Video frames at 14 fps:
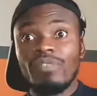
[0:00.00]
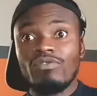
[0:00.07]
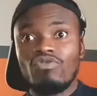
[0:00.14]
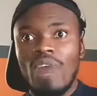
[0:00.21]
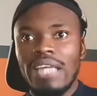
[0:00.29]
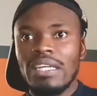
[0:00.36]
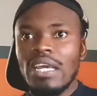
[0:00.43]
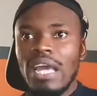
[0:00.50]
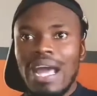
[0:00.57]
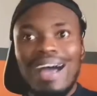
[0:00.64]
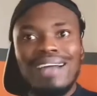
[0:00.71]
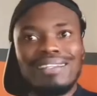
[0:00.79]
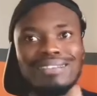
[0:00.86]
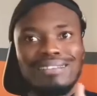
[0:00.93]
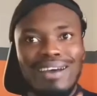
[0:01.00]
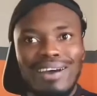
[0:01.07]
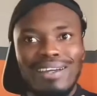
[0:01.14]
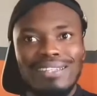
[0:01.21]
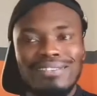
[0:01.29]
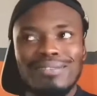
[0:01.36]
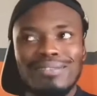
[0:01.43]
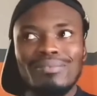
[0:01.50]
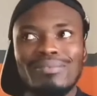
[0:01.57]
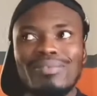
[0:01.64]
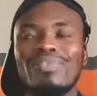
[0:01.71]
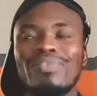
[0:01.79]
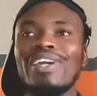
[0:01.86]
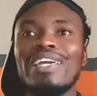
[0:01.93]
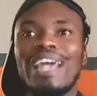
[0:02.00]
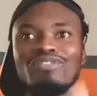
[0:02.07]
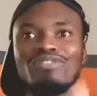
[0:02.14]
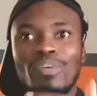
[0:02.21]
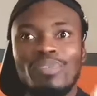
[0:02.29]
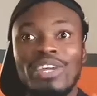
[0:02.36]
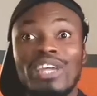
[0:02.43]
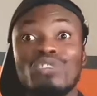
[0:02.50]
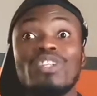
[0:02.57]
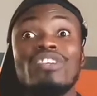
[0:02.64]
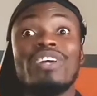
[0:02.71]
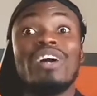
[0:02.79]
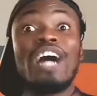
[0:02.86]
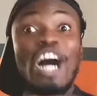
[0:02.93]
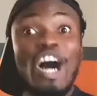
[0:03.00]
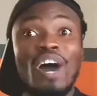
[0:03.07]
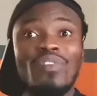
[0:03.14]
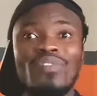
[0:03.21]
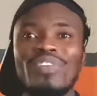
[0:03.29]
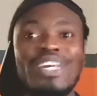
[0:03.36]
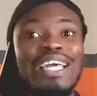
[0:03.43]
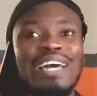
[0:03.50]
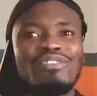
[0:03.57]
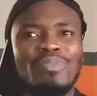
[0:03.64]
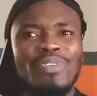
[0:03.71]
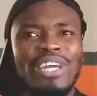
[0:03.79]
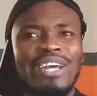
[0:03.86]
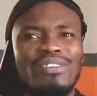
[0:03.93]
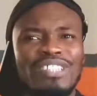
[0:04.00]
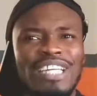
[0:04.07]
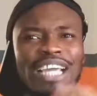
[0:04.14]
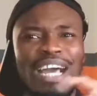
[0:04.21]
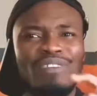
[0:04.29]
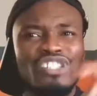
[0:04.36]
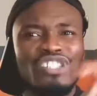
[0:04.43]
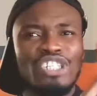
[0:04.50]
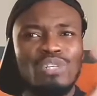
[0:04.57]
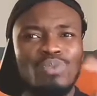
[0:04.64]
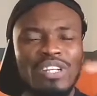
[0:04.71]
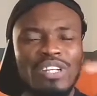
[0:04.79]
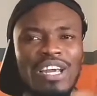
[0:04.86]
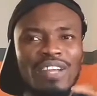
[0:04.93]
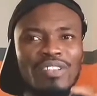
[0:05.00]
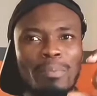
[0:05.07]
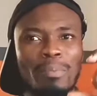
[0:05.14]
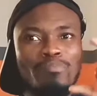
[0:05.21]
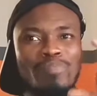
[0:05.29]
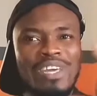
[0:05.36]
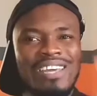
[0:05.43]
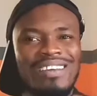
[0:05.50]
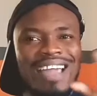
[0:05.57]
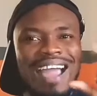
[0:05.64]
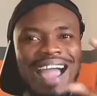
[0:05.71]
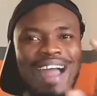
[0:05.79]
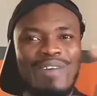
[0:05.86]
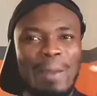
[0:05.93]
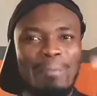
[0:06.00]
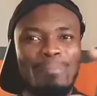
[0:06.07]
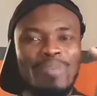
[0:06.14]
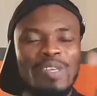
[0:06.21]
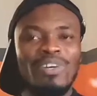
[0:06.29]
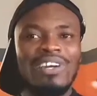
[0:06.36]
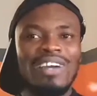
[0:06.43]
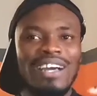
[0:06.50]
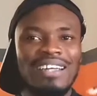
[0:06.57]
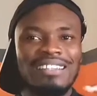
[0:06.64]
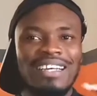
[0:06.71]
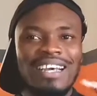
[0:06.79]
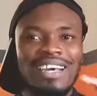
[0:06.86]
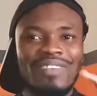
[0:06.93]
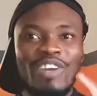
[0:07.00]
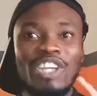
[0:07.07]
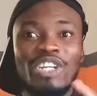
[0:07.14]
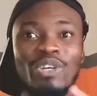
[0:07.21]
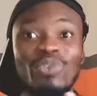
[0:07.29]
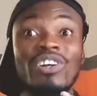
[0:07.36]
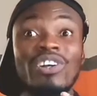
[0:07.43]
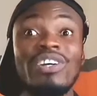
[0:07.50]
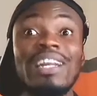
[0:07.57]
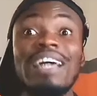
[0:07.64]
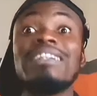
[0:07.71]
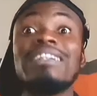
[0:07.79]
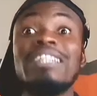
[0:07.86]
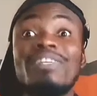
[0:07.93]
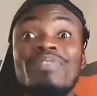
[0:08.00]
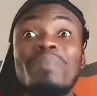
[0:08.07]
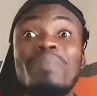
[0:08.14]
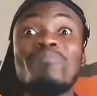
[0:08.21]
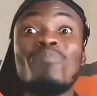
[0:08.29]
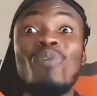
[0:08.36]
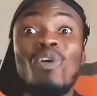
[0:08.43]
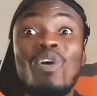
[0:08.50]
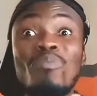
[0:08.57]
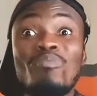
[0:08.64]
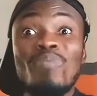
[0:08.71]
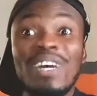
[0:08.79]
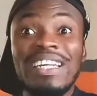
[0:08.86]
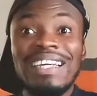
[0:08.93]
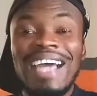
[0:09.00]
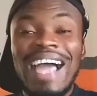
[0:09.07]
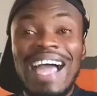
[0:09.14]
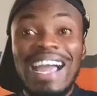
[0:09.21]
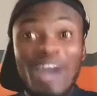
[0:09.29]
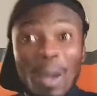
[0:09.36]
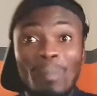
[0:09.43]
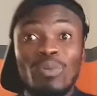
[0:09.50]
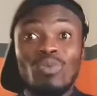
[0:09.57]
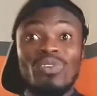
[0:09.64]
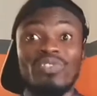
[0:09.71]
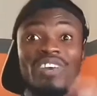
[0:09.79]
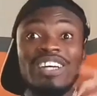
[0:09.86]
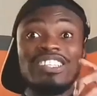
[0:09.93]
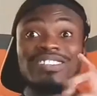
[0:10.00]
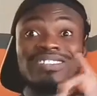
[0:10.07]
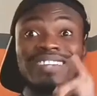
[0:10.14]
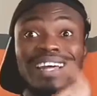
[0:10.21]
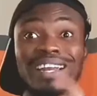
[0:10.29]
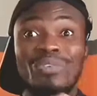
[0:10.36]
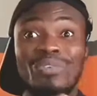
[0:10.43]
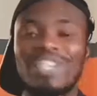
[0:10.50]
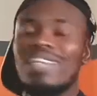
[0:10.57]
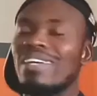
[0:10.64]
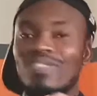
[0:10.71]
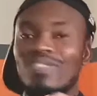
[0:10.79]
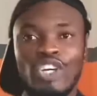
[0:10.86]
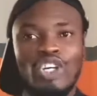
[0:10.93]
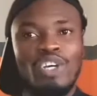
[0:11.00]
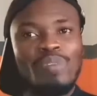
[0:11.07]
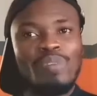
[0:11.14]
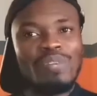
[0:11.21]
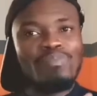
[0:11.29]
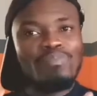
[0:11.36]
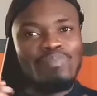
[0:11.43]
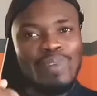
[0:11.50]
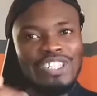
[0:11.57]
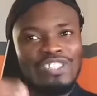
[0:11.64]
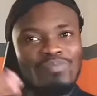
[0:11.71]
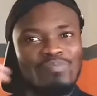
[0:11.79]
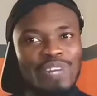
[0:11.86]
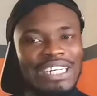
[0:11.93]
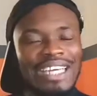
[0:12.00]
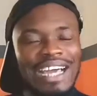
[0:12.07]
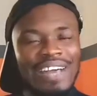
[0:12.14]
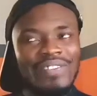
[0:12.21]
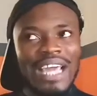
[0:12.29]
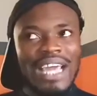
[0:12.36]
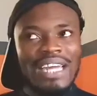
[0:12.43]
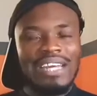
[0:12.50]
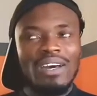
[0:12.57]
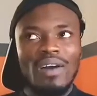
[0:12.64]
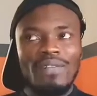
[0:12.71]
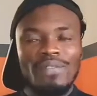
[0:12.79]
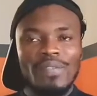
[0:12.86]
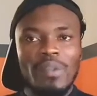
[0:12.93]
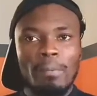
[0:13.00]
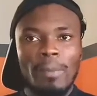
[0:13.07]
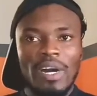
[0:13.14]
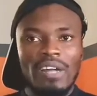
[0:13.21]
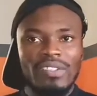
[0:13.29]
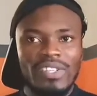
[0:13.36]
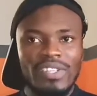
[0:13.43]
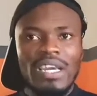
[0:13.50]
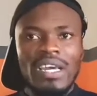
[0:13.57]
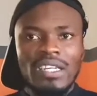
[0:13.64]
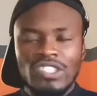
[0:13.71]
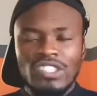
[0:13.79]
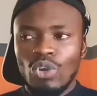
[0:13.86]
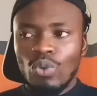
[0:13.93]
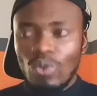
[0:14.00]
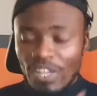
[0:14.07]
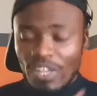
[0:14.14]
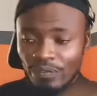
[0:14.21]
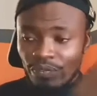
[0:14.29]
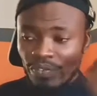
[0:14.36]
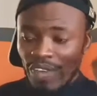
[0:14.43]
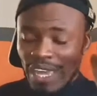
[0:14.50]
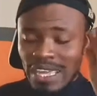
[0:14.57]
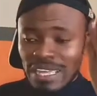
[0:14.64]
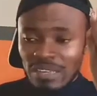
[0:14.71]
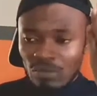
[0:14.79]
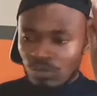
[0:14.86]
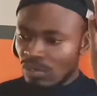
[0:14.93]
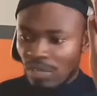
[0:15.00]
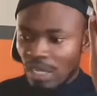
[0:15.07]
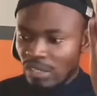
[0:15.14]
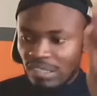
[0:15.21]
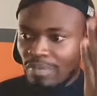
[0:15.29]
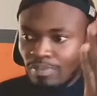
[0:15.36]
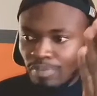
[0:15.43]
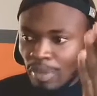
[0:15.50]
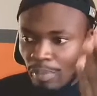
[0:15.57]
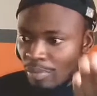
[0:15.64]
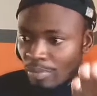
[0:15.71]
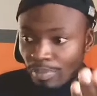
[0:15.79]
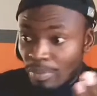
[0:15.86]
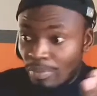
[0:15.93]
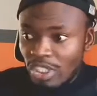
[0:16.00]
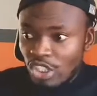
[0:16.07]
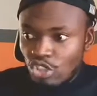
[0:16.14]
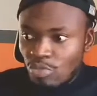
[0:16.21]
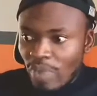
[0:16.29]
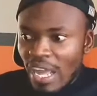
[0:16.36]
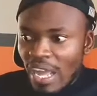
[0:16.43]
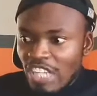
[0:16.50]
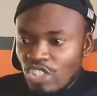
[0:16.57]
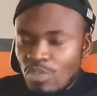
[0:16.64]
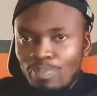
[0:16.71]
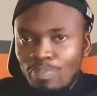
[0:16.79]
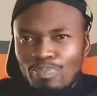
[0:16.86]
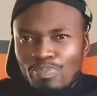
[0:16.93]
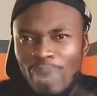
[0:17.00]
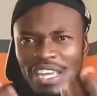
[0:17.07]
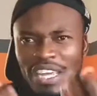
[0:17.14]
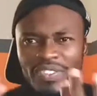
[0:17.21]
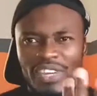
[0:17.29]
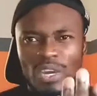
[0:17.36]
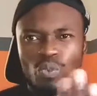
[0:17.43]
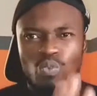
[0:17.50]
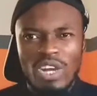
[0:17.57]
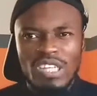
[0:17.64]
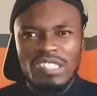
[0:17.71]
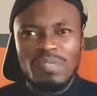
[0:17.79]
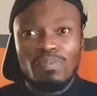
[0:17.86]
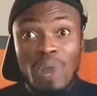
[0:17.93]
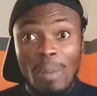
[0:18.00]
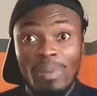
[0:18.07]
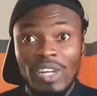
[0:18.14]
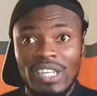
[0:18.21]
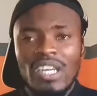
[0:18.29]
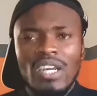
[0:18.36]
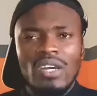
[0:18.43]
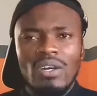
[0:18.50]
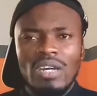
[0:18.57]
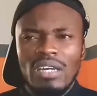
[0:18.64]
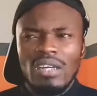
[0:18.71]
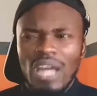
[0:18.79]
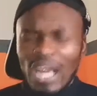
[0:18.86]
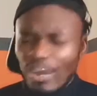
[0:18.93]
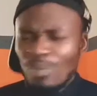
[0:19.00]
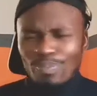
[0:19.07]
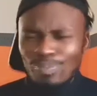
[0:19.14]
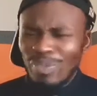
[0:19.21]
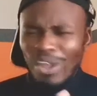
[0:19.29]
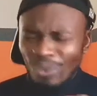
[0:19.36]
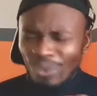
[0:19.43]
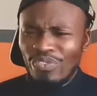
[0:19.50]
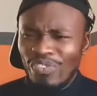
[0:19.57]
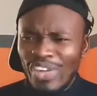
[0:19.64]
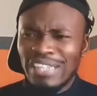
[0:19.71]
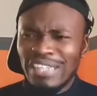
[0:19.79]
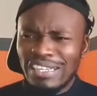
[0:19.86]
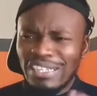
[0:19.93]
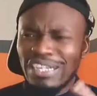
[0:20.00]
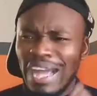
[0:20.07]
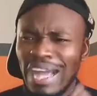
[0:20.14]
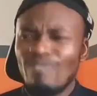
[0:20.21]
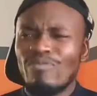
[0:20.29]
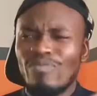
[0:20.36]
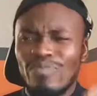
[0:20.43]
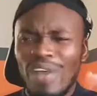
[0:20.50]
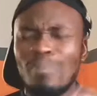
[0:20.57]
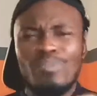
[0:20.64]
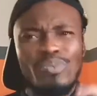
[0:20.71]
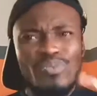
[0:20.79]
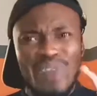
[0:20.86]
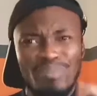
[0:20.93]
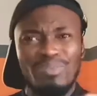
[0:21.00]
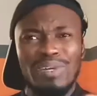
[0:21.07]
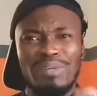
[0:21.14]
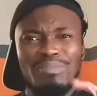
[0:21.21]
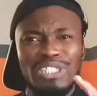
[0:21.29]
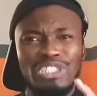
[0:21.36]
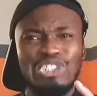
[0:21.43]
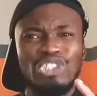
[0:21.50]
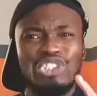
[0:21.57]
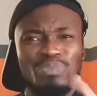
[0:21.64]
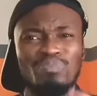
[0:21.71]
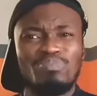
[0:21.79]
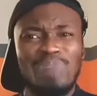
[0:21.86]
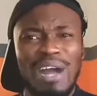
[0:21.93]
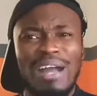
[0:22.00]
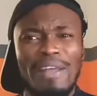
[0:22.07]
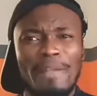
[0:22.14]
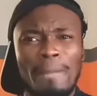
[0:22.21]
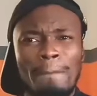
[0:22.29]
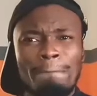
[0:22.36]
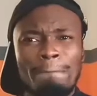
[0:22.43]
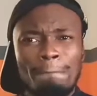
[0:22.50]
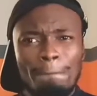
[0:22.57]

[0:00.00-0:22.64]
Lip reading: shift, right? At night they have something else. When they're off, they have something else. They have to deal with the big Arab people because they know they're gonna like give them more money. Coupled with their salary, they're gonna make much money at the end of the month. So if they like take people in Dubai had to pay their workers properly, I don't think they're gonna have that problem in Dubai.